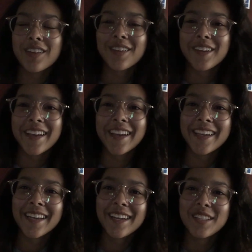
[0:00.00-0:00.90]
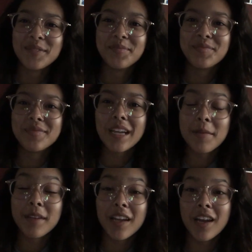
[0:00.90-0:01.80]
Okay, um,
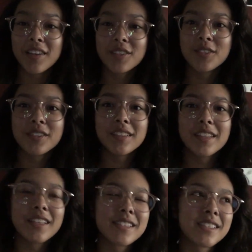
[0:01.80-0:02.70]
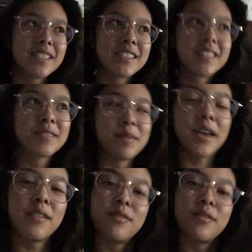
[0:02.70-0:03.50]
I'm Caro. This is my